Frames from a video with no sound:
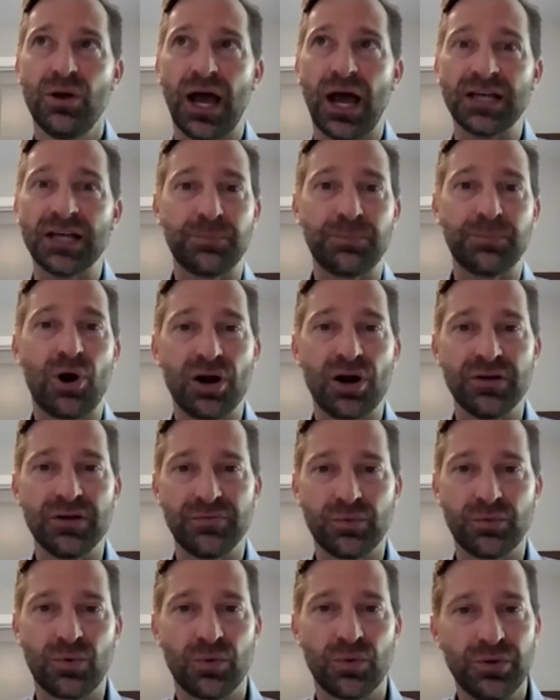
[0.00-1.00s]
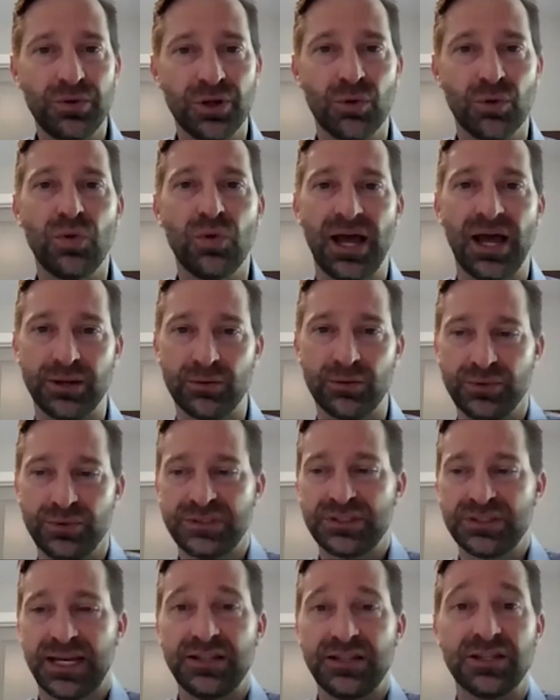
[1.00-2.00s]
as part of, like we
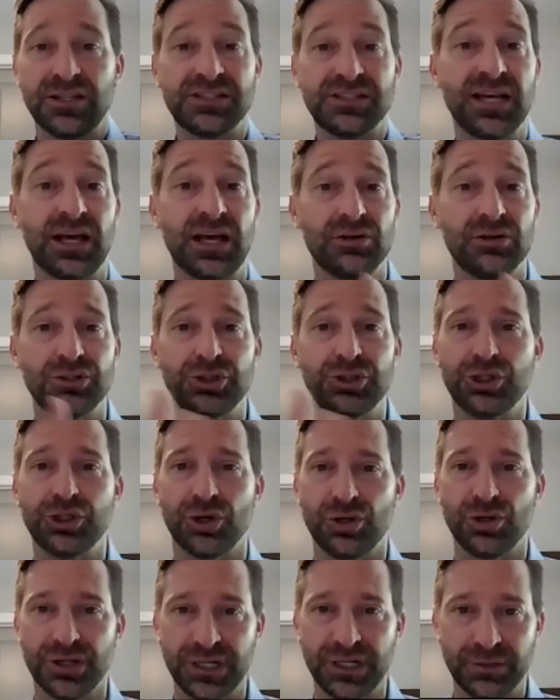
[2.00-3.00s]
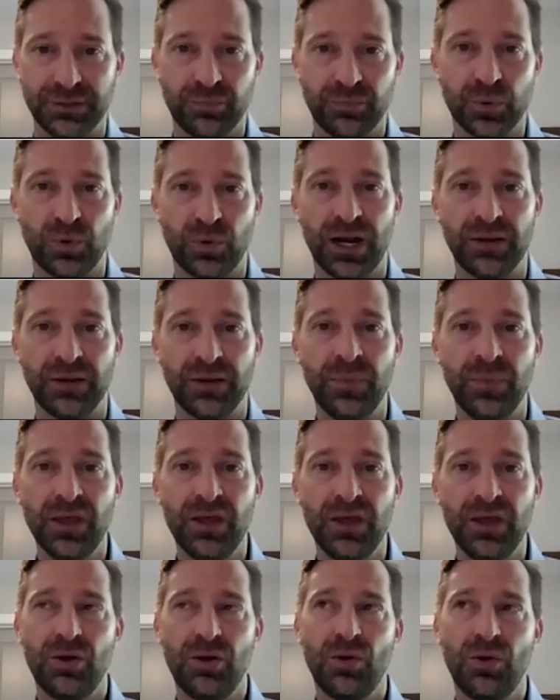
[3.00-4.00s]
say, the seller journey, right?
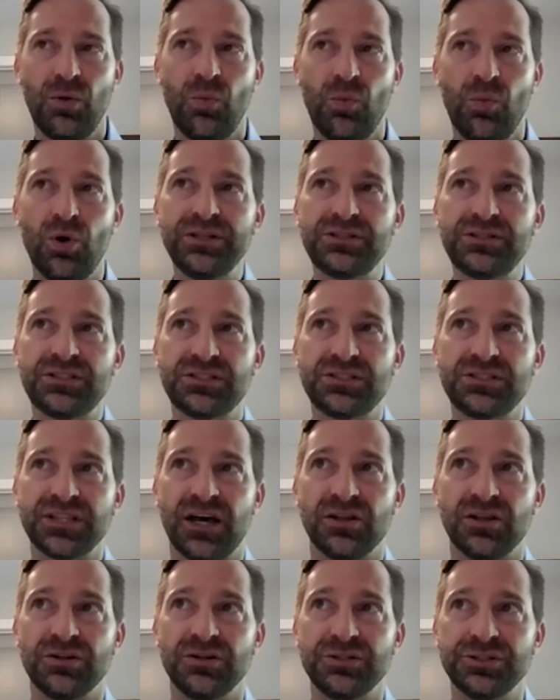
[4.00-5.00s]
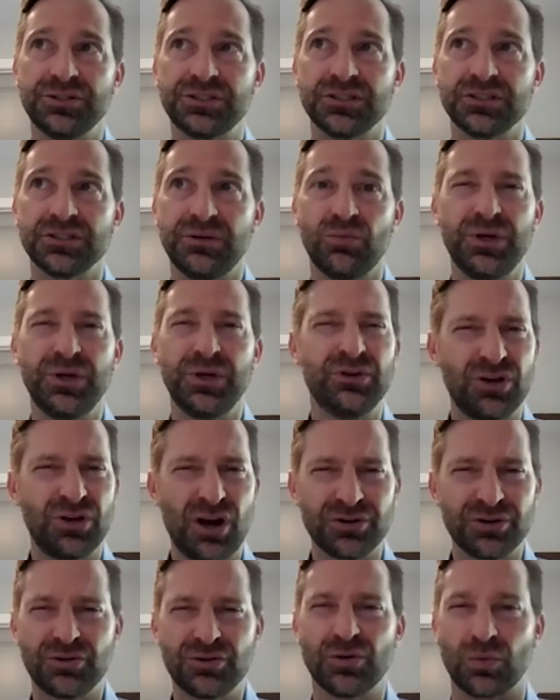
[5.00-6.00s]
What sellers, when you
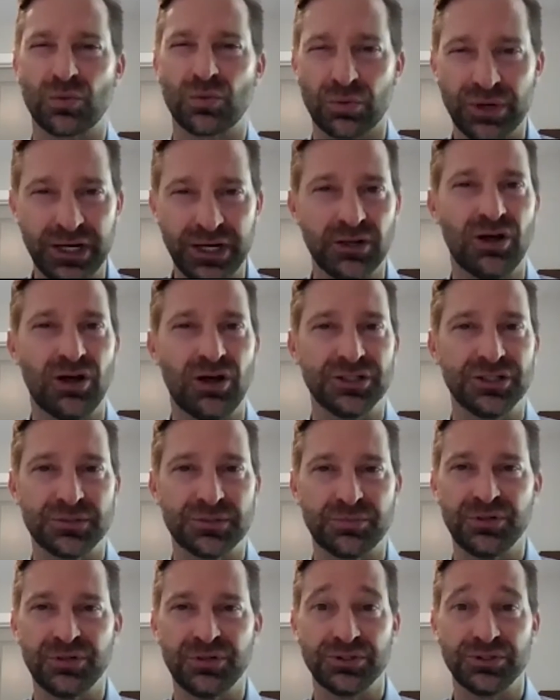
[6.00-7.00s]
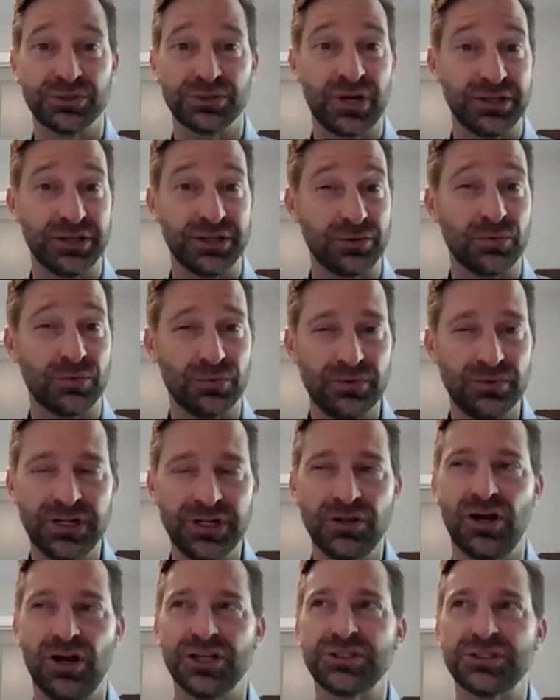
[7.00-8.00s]
talk to the real entrepreneurs, right? The
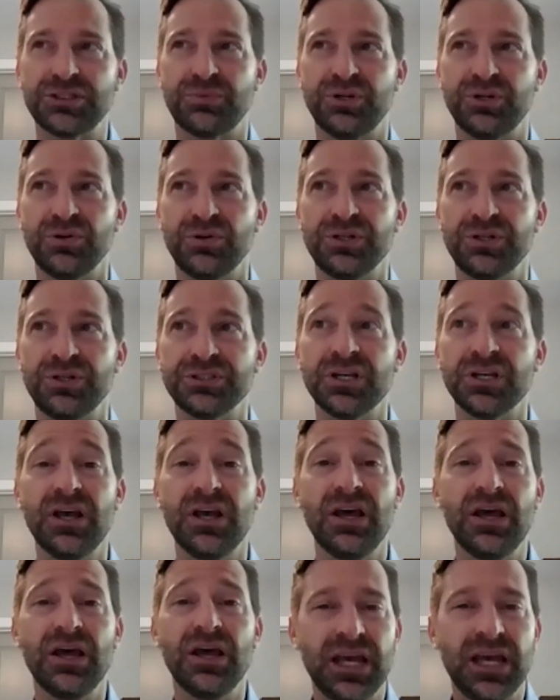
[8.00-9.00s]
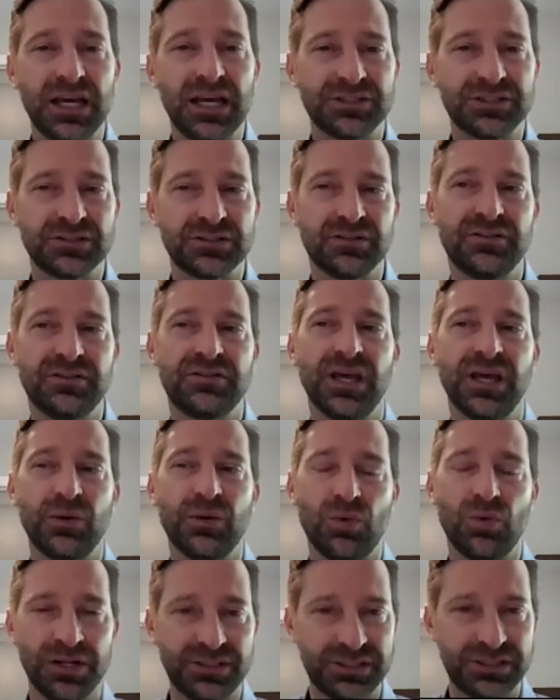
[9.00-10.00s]
real entrepreneurs, yes, they
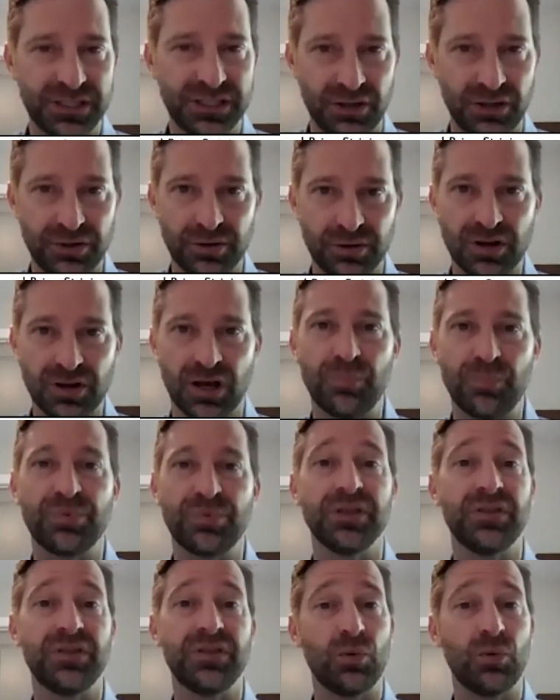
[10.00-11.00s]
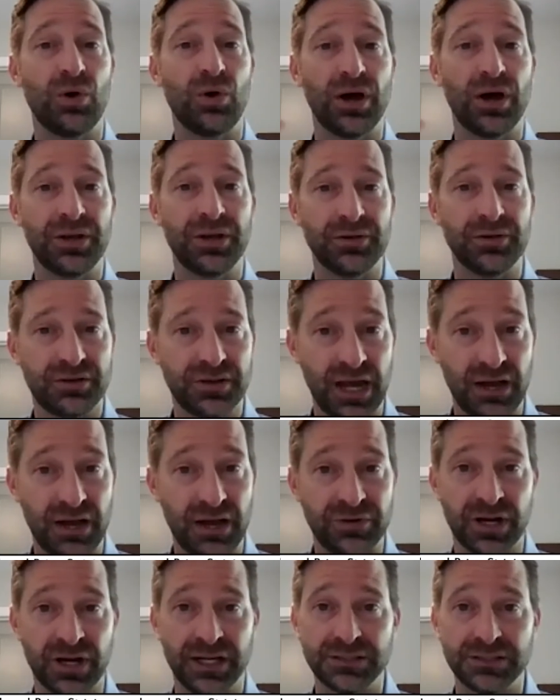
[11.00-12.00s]
want to sell their company. They want to have
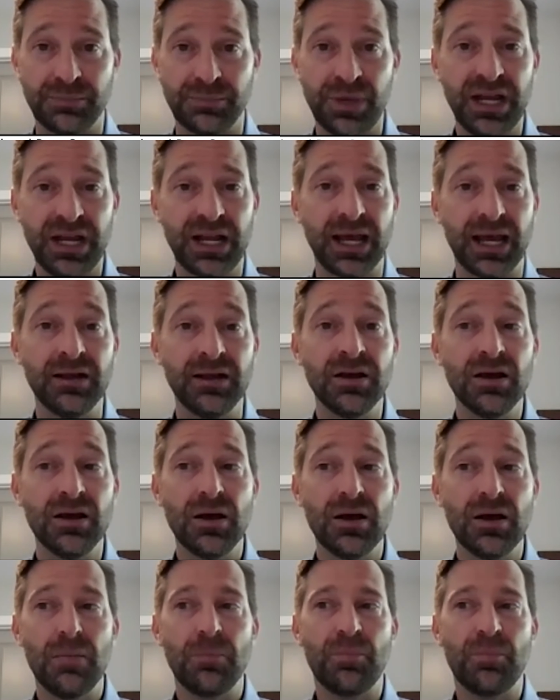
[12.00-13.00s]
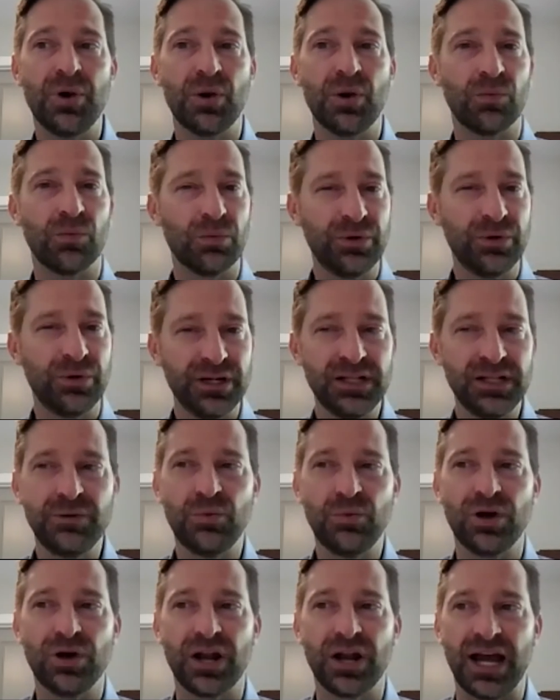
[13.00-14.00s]
a nice payday. But really
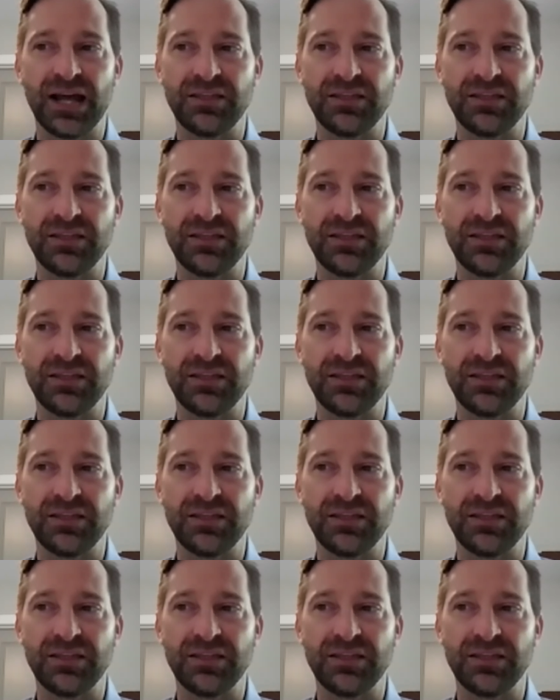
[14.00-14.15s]
what